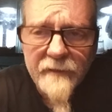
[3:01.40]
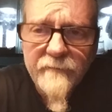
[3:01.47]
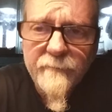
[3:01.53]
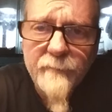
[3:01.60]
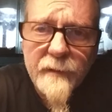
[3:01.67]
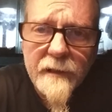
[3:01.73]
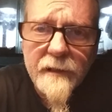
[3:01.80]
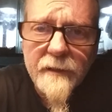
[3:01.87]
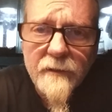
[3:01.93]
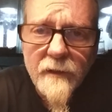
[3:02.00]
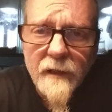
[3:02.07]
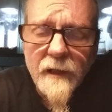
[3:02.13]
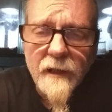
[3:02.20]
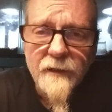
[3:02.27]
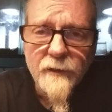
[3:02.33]
have been
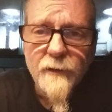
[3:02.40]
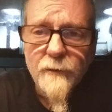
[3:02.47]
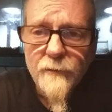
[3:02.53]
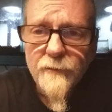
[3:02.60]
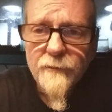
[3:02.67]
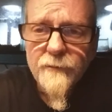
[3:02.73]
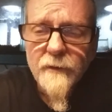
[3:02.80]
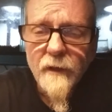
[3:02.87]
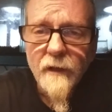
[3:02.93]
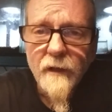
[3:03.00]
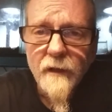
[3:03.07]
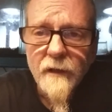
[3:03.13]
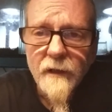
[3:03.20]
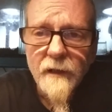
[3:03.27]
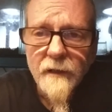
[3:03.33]
used
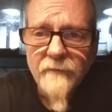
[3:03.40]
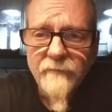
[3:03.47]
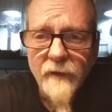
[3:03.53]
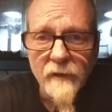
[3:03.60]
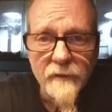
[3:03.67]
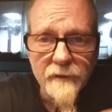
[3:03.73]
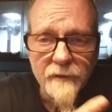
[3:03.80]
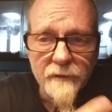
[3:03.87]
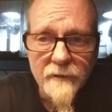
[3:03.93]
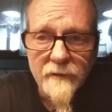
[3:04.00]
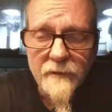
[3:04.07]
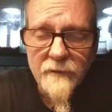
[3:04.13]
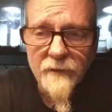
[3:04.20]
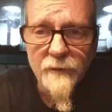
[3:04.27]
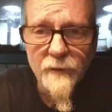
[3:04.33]
fall into
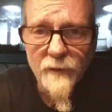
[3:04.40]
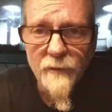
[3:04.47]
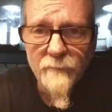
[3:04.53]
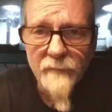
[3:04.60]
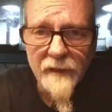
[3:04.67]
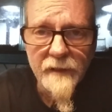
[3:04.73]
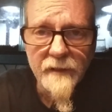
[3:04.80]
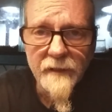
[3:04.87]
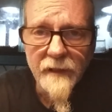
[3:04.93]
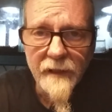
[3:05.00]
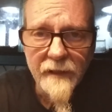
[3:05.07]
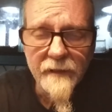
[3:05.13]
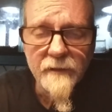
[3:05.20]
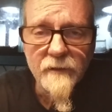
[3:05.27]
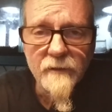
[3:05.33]
two main
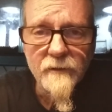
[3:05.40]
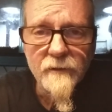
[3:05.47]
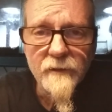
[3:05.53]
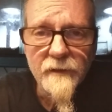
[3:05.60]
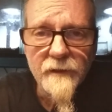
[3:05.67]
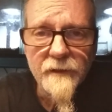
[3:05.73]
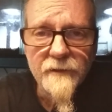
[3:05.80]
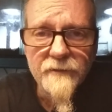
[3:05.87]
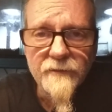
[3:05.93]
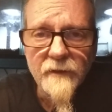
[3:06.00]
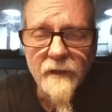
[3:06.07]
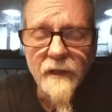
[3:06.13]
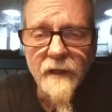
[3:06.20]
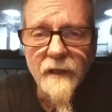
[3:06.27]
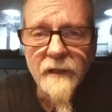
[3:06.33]
categories.
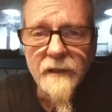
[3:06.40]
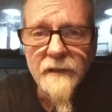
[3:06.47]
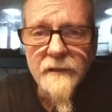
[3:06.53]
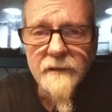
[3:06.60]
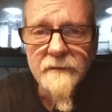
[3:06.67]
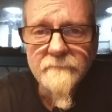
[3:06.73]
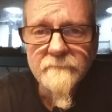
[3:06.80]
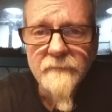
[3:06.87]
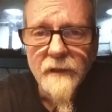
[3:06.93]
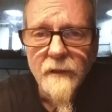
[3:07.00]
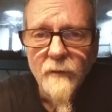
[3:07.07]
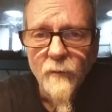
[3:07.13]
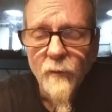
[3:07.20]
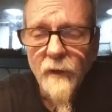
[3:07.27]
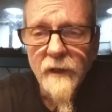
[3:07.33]

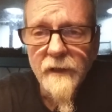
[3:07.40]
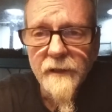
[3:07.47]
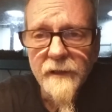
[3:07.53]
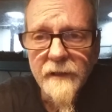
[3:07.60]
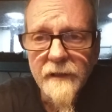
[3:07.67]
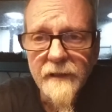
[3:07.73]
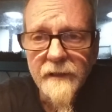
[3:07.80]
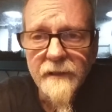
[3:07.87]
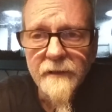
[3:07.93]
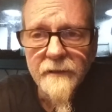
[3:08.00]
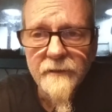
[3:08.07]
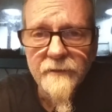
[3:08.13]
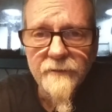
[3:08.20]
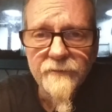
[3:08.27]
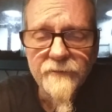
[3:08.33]
One
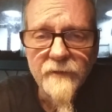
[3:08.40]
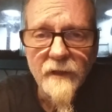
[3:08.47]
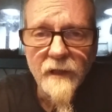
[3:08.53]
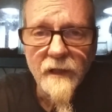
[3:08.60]
is